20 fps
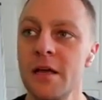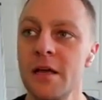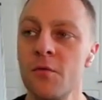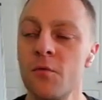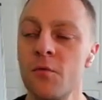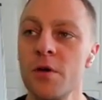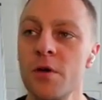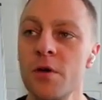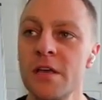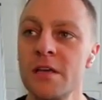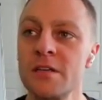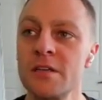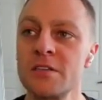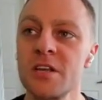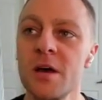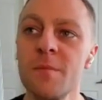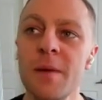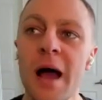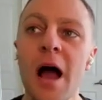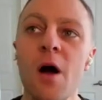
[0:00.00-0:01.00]
if we
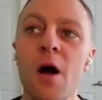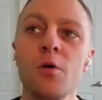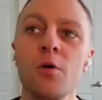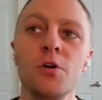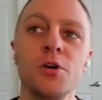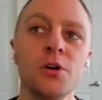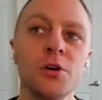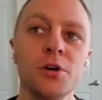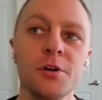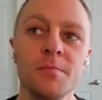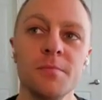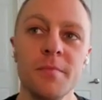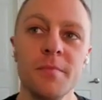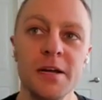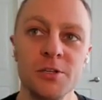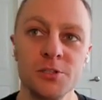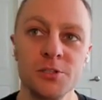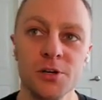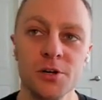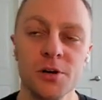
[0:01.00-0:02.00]
somehow could
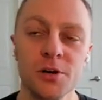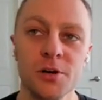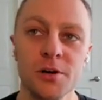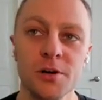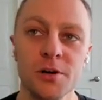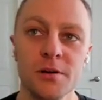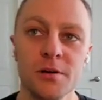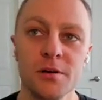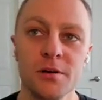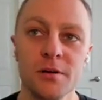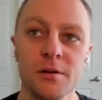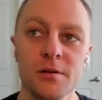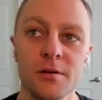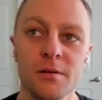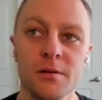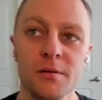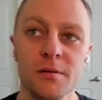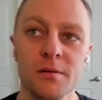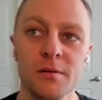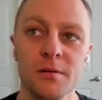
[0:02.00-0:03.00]
measure
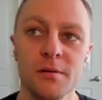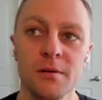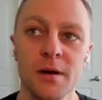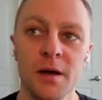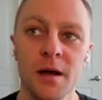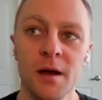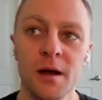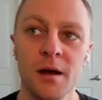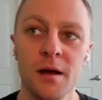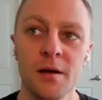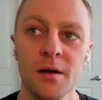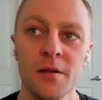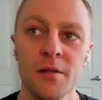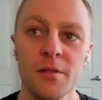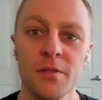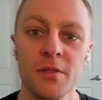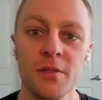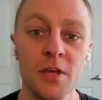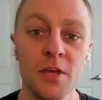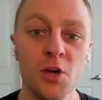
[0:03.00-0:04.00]

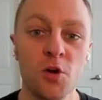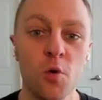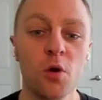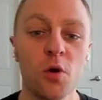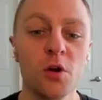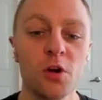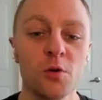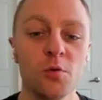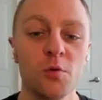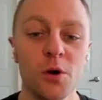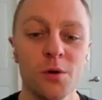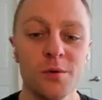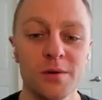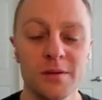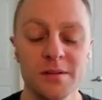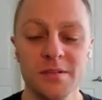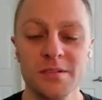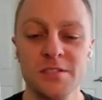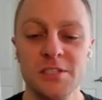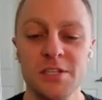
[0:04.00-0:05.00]
the quote
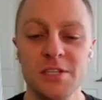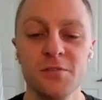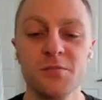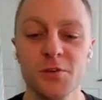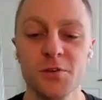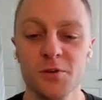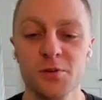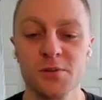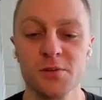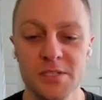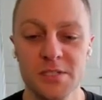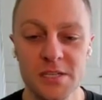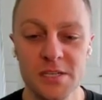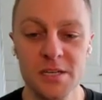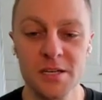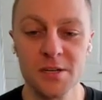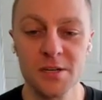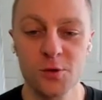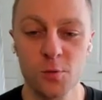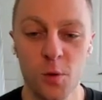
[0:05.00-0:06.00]
unquote
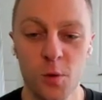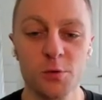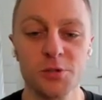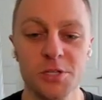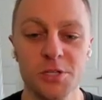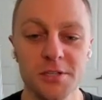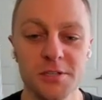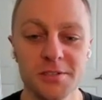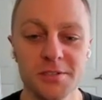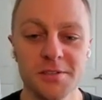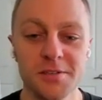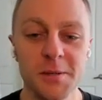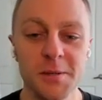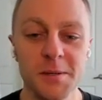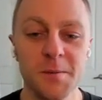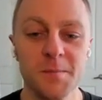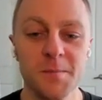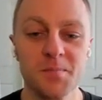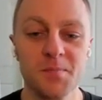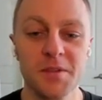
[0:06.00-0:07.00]
difficulty quotient
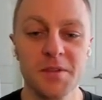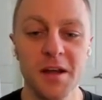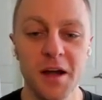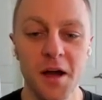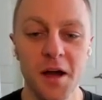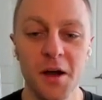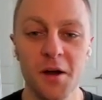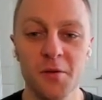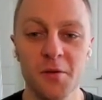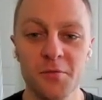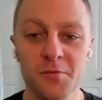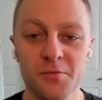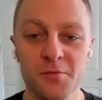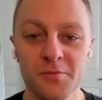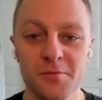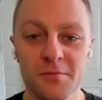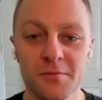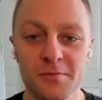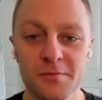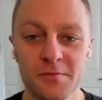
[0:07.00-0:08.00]

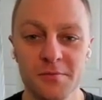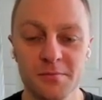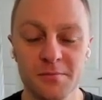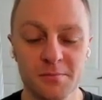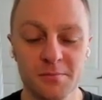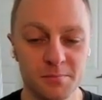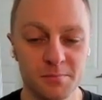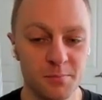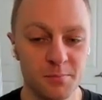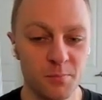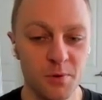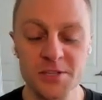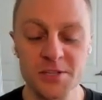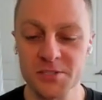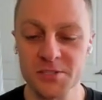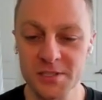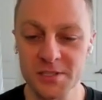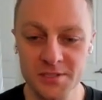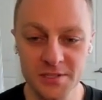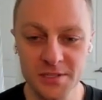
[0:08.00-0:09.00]
of
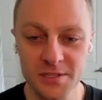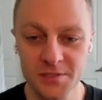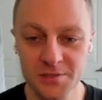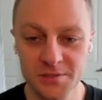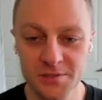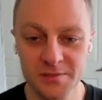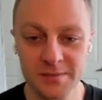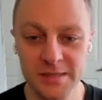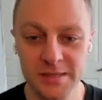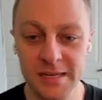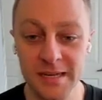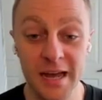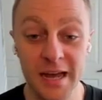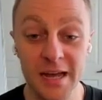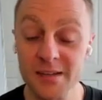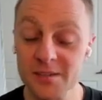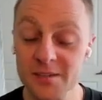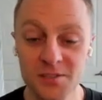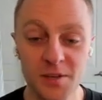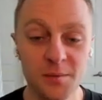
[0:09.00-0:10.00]
presidencies,
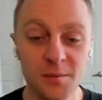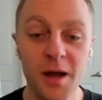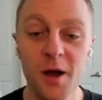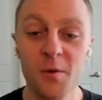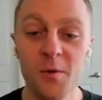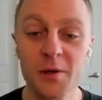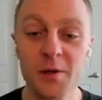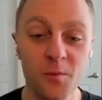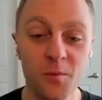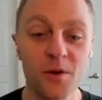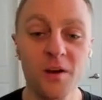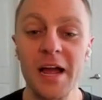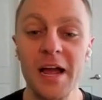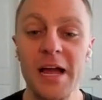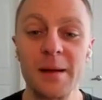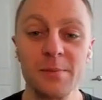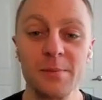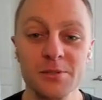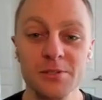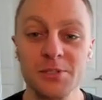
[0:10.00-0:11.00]
and somehow we were
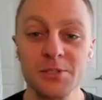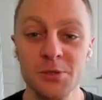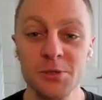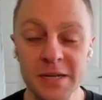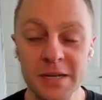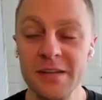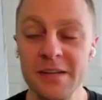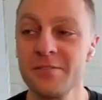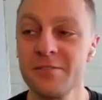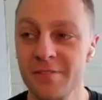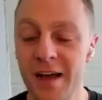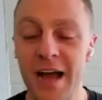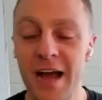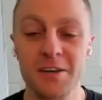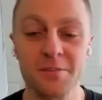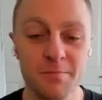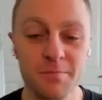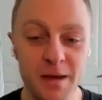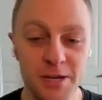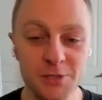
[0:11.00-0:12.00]
able to in
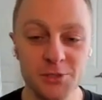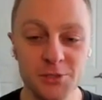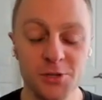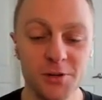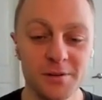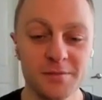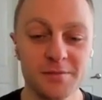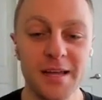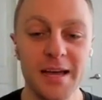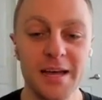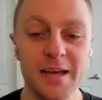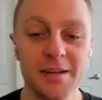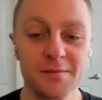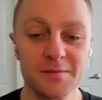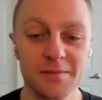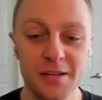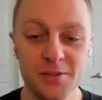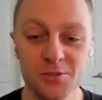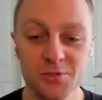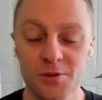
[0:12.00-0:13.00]
fact measure
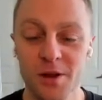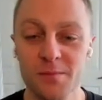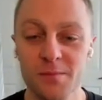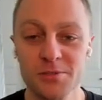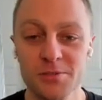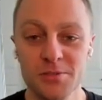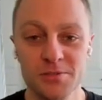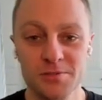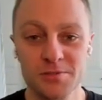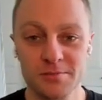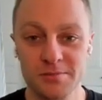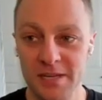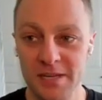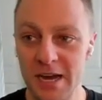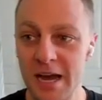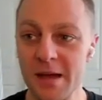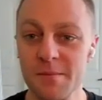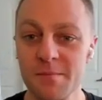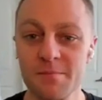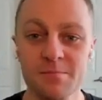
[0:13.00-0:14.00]
that Trump's
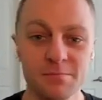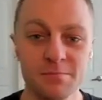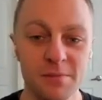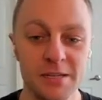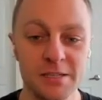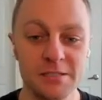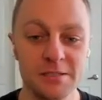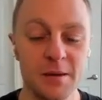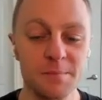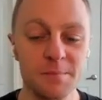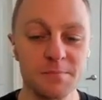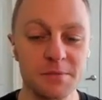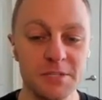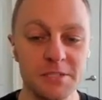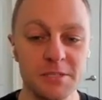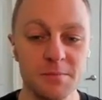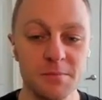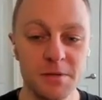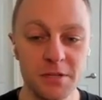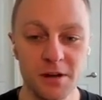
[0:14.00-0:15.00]
time
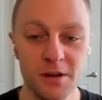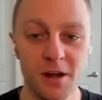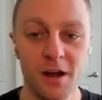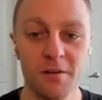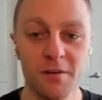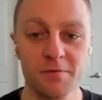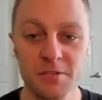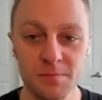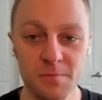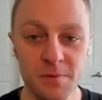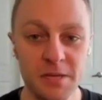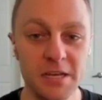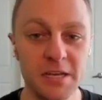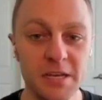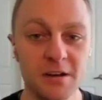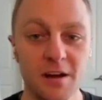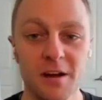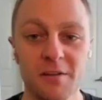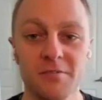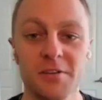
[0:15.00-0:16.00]
attempting to be in office, being
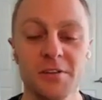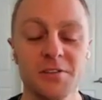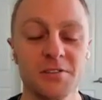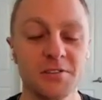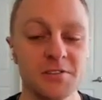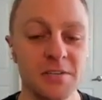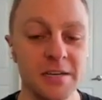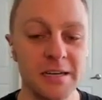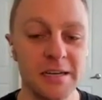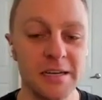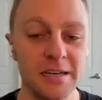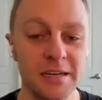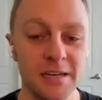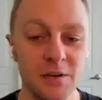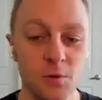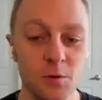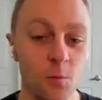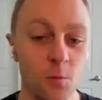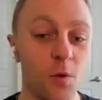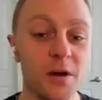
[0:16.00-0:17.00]
in office,
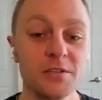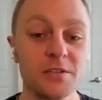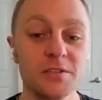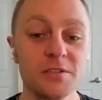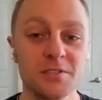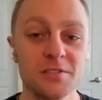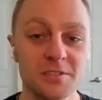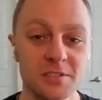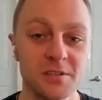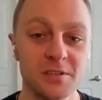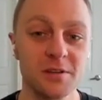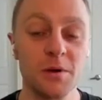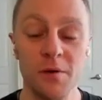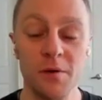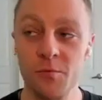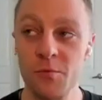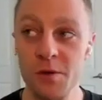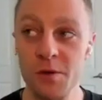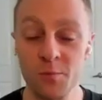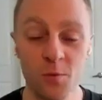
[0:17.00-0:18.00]

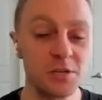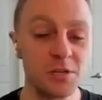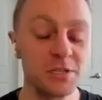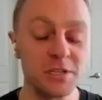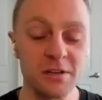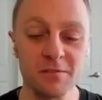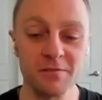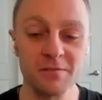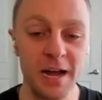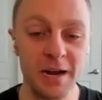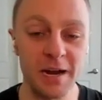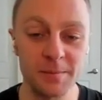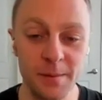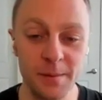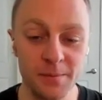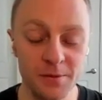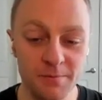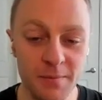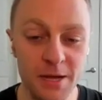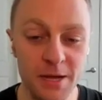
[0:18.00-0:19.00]
if we were to in fact be
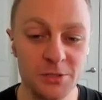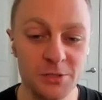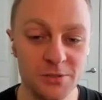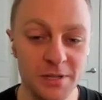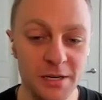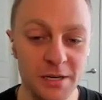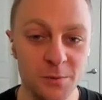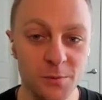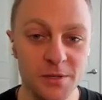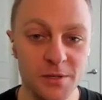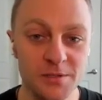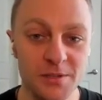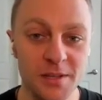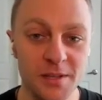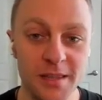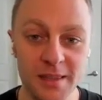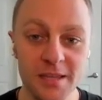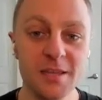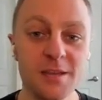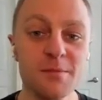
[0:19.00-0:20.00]
able to measure that it was
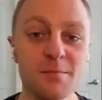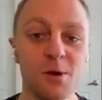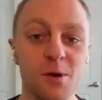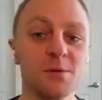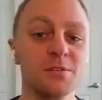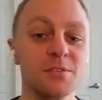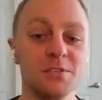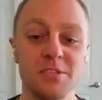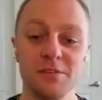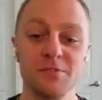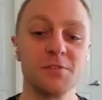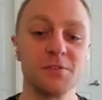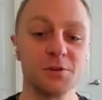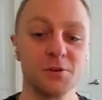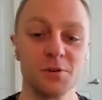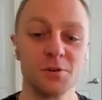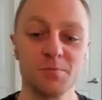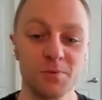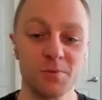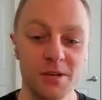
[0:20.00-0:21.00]
the most
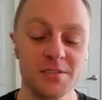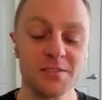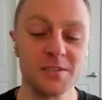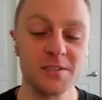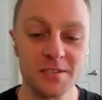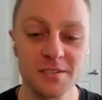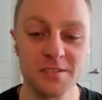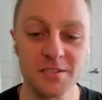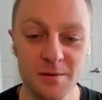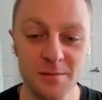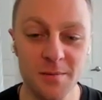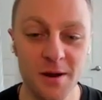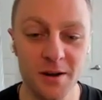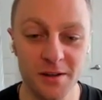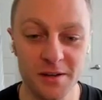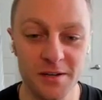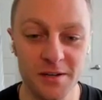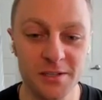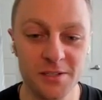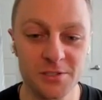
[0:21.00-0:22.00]
difficult presidency in
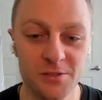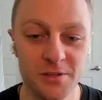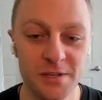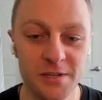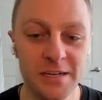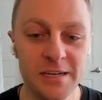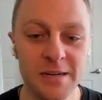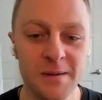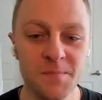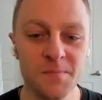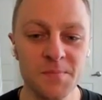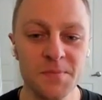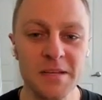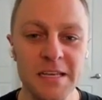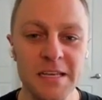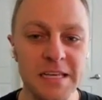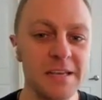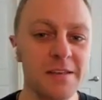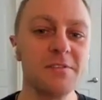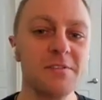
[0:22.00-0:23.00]
American history,
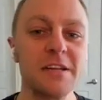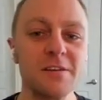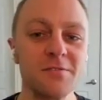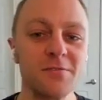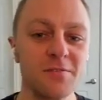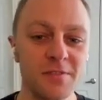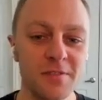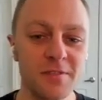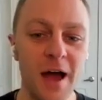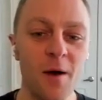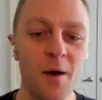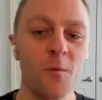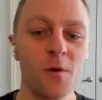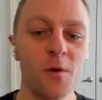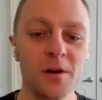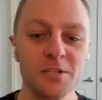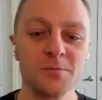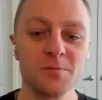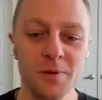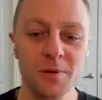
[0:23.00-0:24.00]
even if that
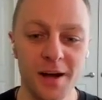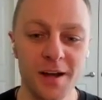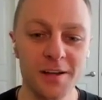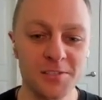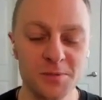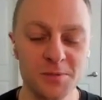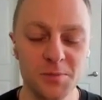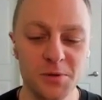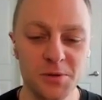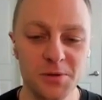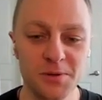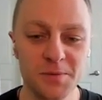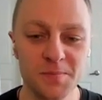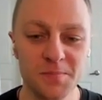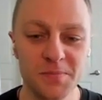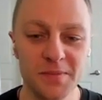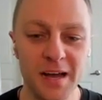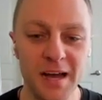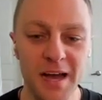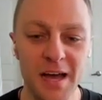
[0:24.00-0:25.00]
was
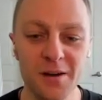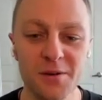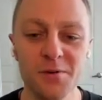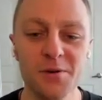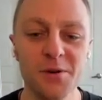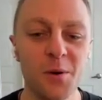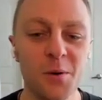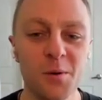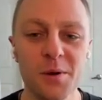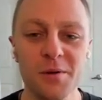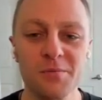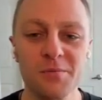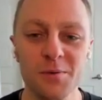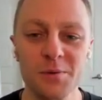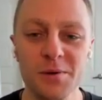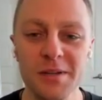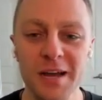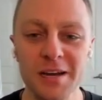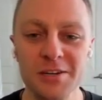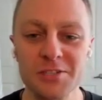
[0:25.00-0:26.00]
possible, I don't know if it
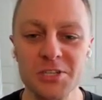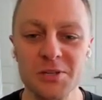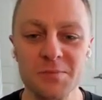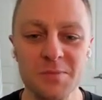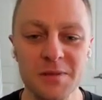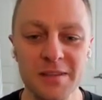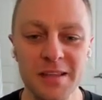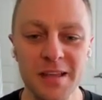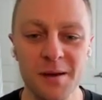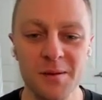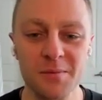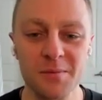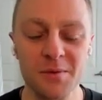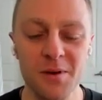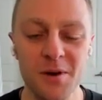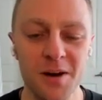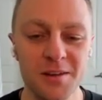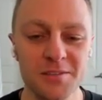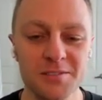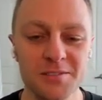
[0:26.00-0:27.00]
would actually be that
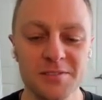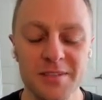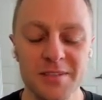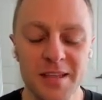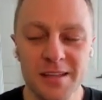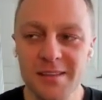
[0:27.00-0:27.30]
awesome,